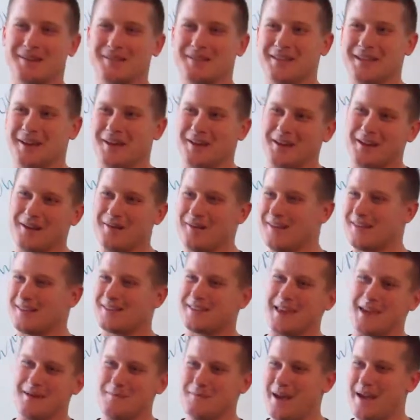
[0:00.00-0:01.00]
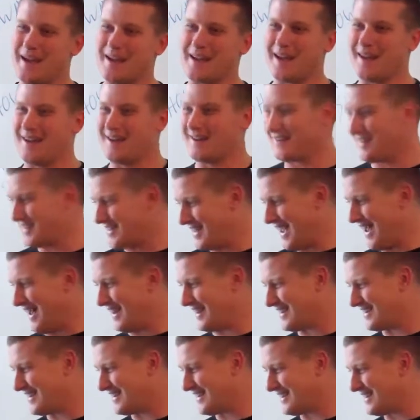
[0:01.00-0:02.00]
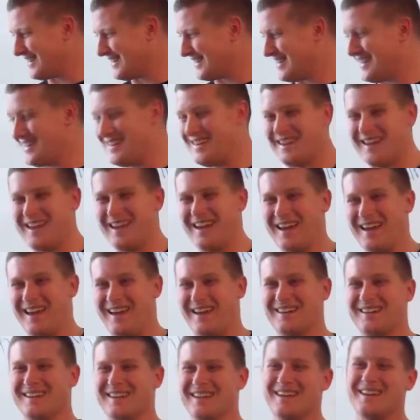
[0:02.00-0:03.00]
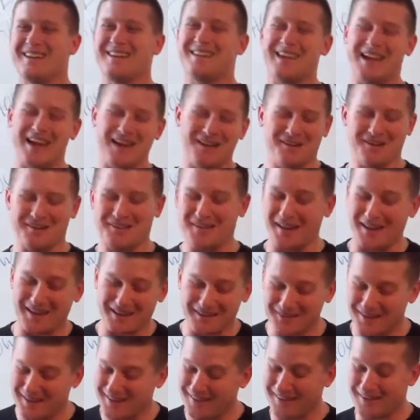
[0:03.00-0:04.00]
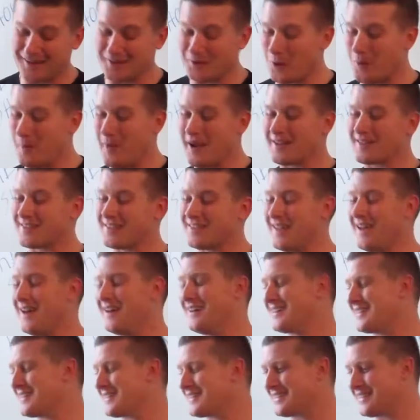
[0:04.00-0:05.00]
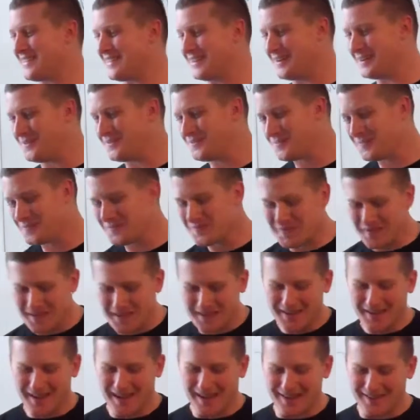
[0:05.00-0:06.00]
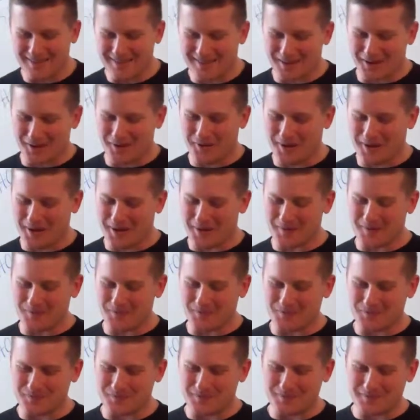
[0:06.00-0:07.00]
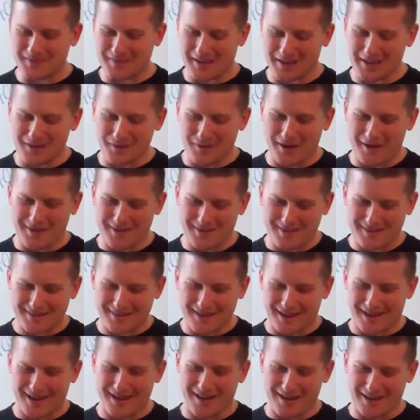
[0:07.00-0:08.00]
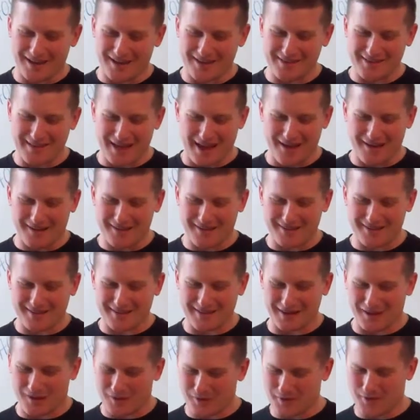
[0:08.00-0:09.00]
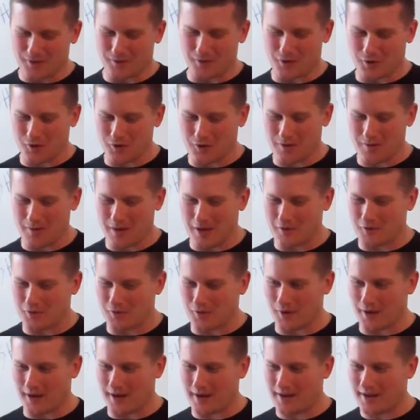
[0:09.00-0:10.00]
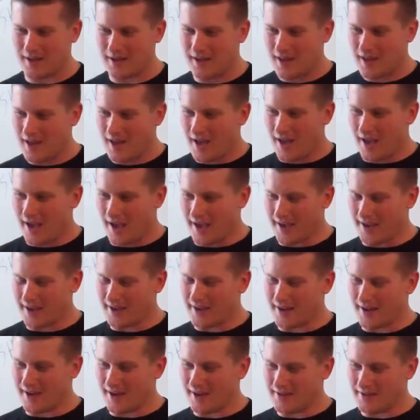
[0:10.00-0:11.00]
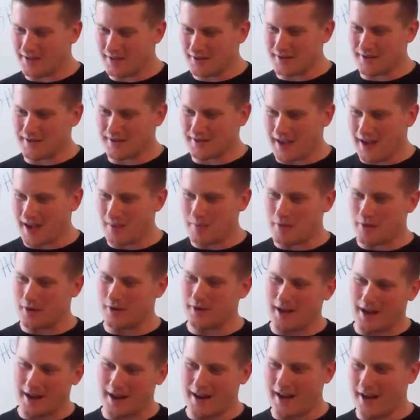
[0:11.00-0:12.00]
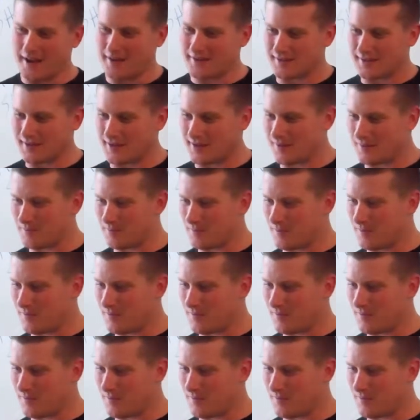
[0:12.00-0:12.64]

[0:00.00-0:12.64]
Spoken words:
anyways, came back out here to Dallas. Yeah, it's like hell. I'll go back to Dallas, And so, anyways, in Dallas, the recruiting command was great. And during this time period, I actually